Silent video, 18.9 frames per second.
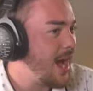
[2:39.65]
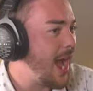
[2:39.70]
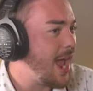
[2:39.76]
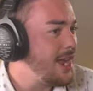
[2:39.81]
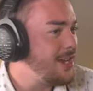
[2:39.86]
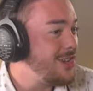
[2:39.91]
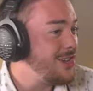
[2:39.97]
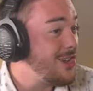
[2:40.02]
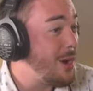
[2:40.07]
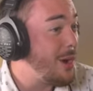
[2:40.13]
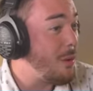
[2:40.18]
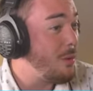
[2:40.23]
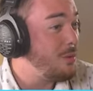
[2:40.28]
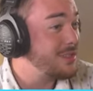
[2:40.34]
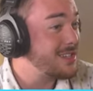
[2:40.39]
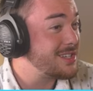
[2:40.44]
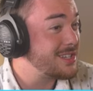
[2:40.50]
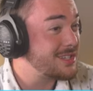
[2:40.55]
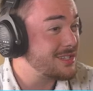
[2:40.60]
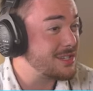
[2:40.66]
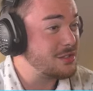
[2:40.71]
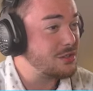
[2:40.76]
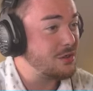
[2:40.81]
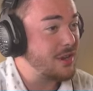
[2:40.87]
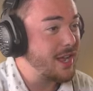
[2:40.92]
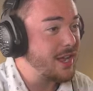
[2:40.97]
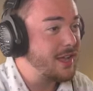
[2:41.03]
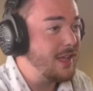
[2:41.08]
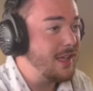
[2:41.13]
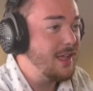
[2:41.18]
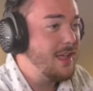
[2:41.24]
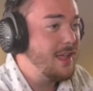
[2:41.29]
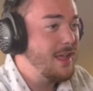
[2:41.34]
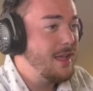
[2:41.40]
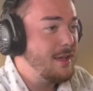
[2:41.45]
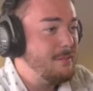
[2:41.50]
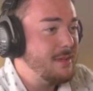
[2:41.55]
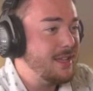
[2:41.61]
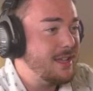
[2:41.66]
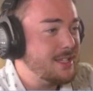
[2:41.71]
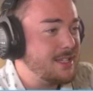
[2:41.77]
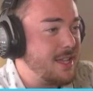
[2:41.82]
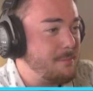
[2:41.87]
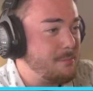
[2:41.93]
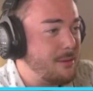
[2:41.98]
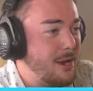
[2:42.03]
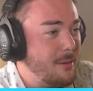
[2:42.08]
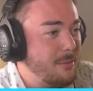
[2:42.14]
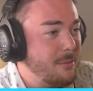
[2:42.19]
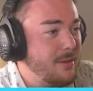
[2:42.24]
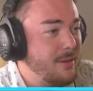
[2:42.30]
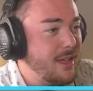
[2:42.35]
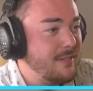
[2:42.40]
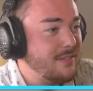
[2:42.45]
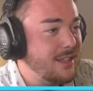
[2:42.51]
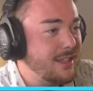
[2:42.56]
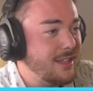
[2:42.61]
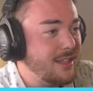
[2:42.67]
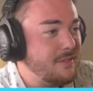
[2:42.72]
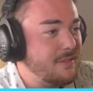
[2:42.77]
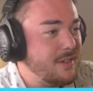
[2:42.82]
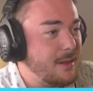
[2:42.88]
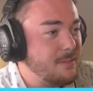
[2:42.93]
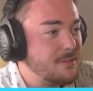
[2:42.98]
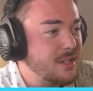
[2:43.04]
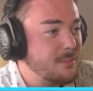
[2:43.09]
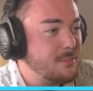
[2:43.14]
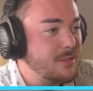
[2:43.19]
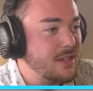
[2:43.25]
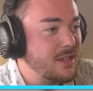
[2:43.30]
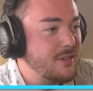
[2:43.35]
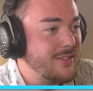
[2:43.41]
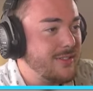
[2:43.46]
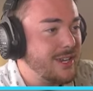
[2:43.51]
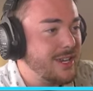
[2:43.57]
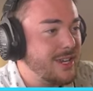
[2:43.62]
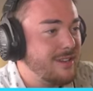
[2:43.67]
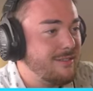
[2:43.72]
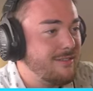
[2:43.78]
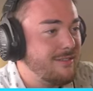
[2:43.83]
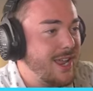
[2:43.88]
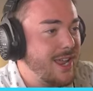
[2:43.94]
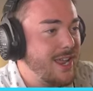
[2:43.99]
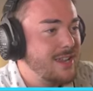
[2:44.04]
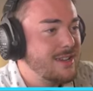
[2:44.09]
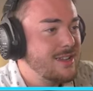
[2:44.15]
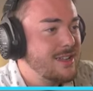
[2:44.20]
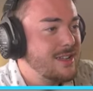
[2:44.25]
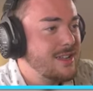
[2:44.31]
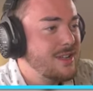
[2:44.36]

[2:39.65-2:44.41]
I know this is a trick because I probably have to lift up something over here, right?